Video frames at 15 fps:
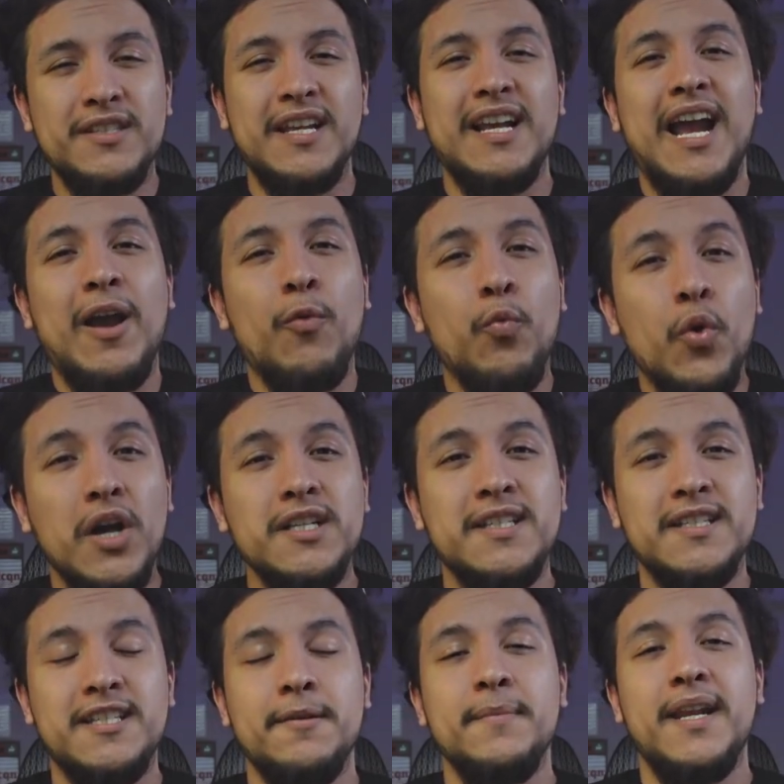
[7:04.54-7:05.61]
say I was
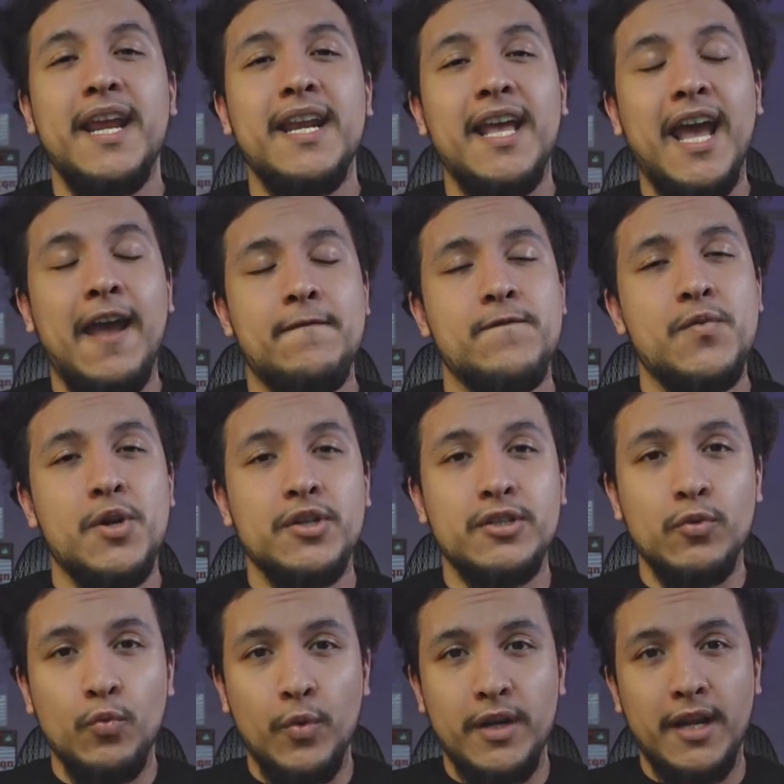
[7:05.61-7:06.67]
intimidated at
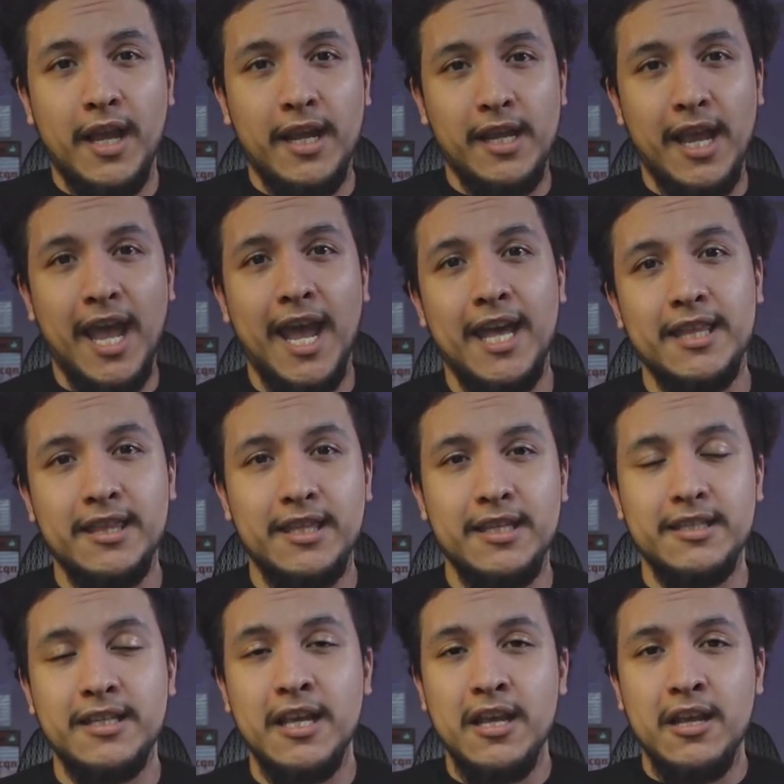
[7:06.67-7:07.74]
first when I had
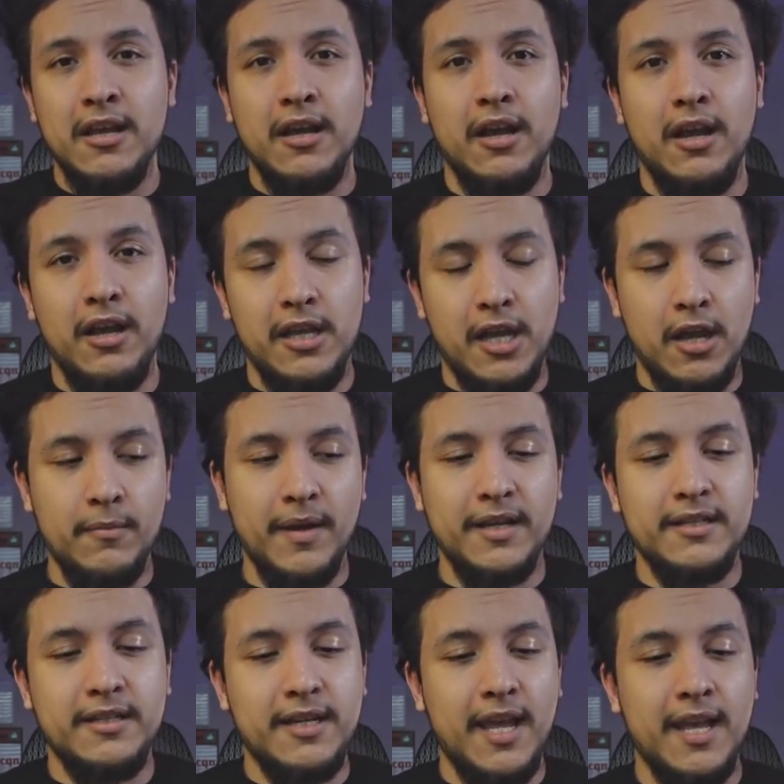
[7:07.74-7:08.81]
this on my
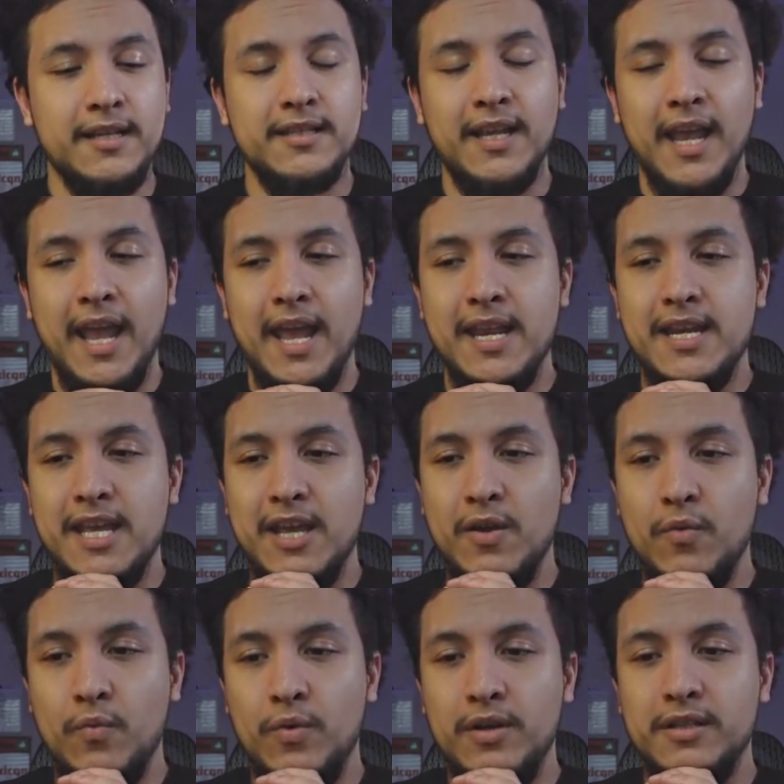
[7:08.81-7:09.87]
desk, and
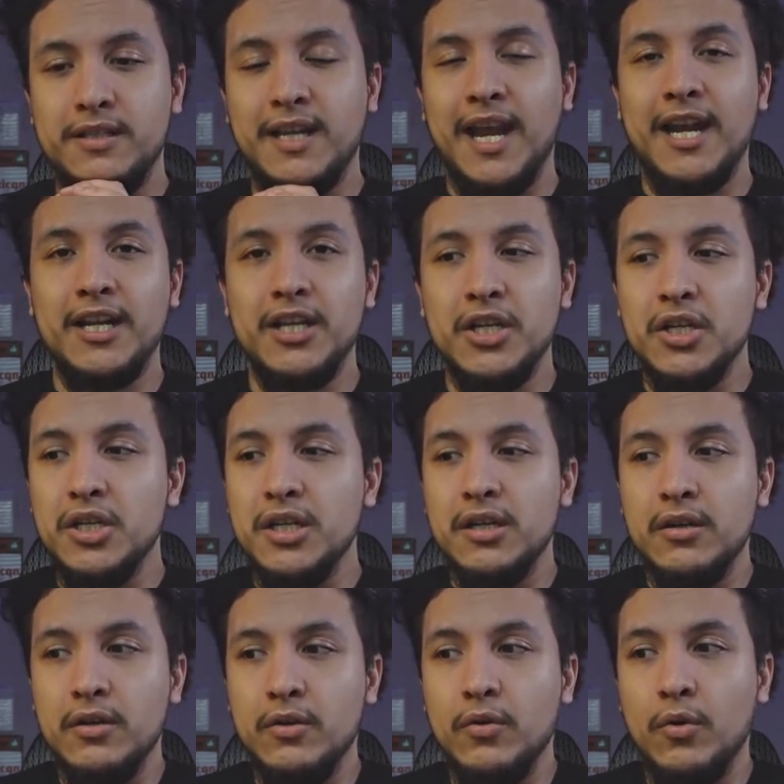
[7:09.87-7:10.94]
it was kind of,
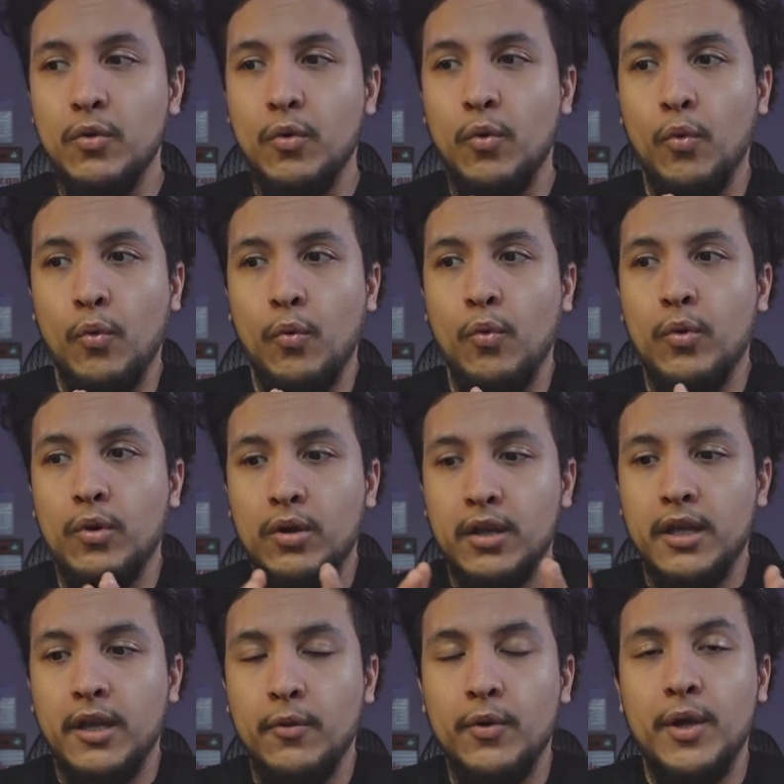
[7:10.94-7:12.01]

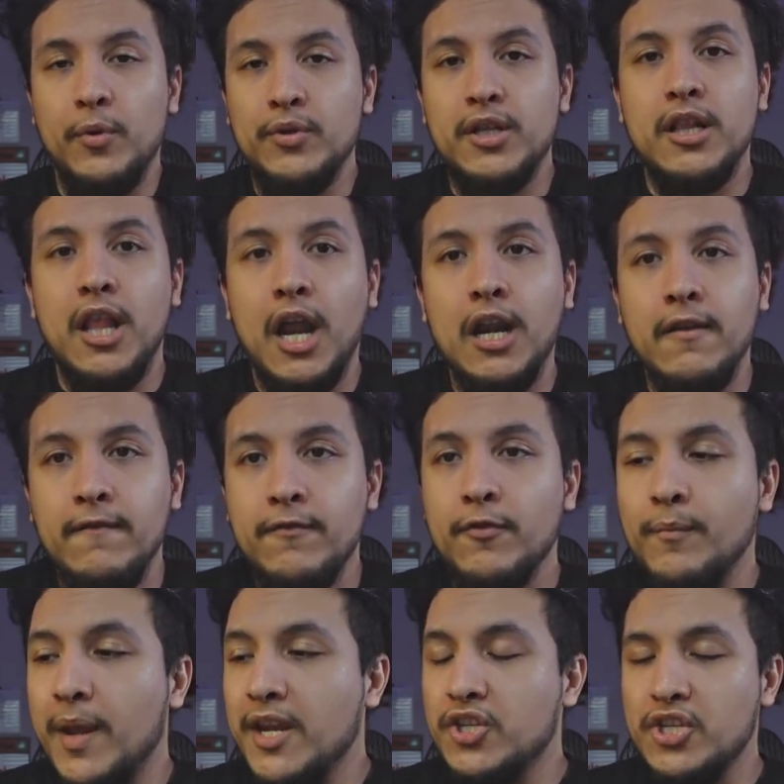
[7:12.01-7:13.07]
it was a lot of
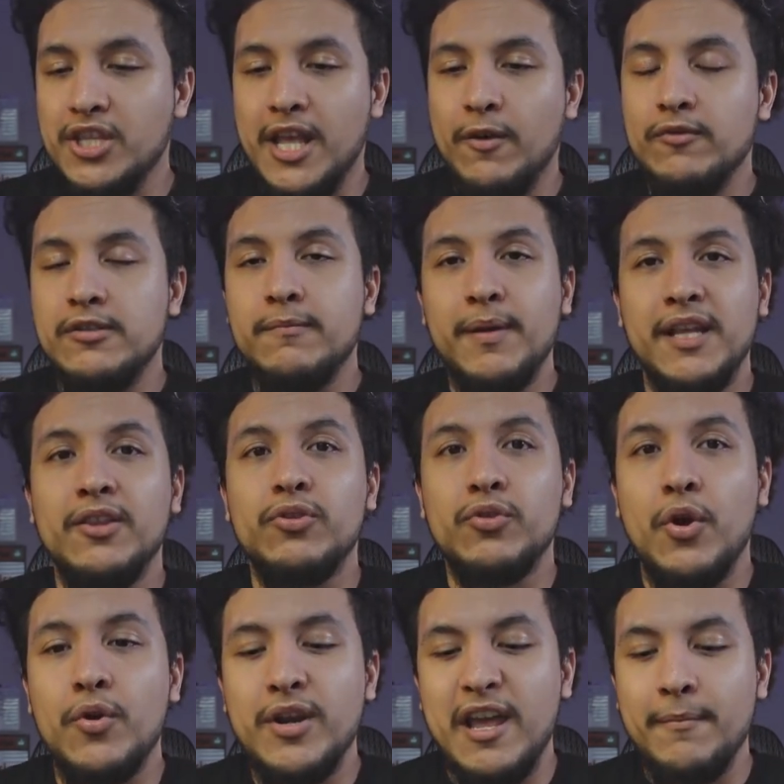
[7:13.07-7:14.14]
information that was being
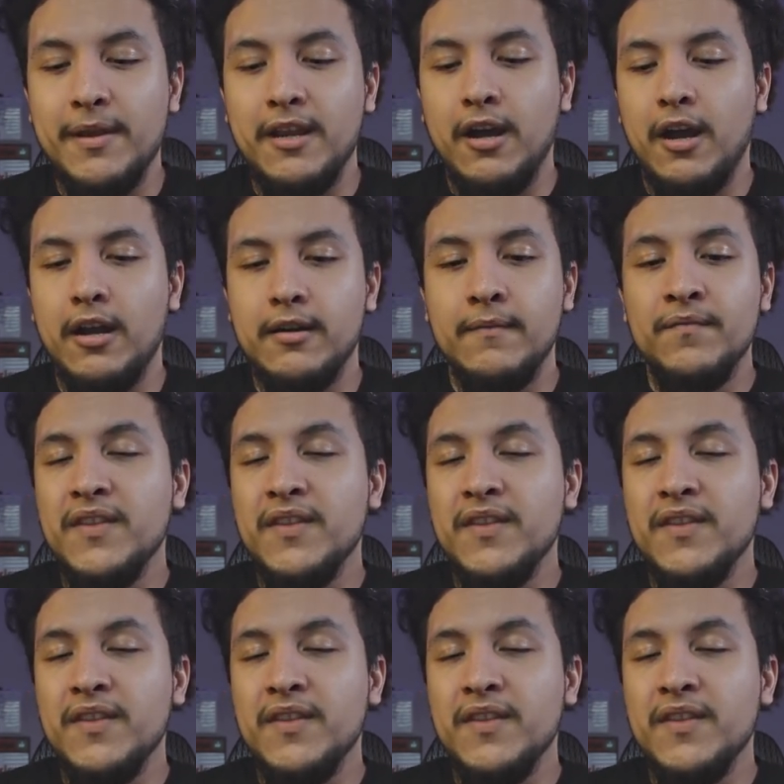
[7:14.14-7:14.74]
thrown at me on